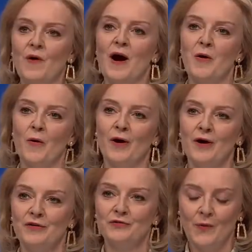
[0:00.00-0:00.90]
grow
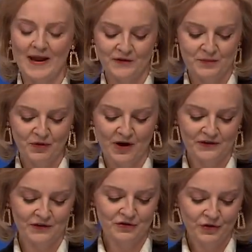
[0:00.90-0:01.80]
through
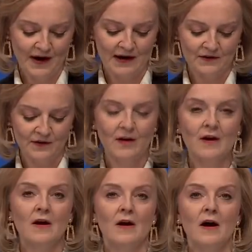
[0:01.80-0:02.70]
enterprise and trade,
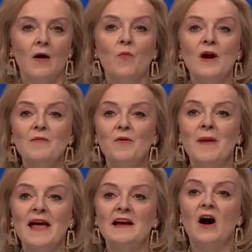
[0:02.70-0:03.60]
and we will
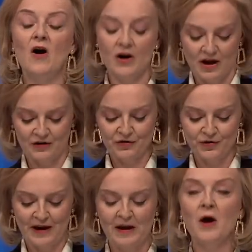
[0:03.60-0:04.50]
make our
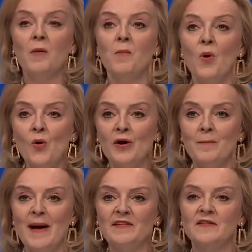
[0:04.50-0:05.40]
country more
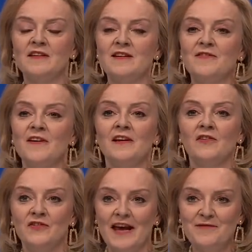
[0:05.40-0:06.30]
competitive,
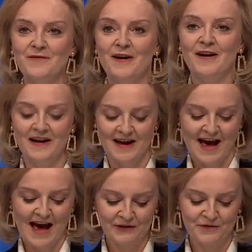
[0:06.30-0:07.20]
safer,
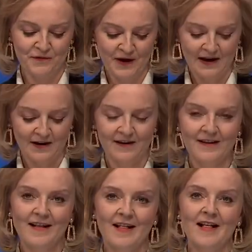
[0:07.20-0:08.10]
and freer.
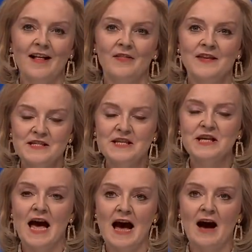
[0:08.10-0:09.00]
This
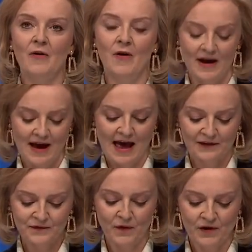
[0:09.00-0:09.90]
is how,
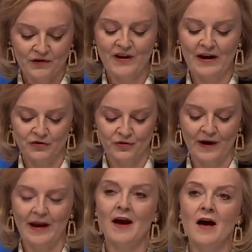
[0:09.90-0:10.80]
as Foreign
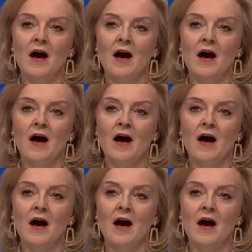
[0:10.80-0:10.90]
Secretary,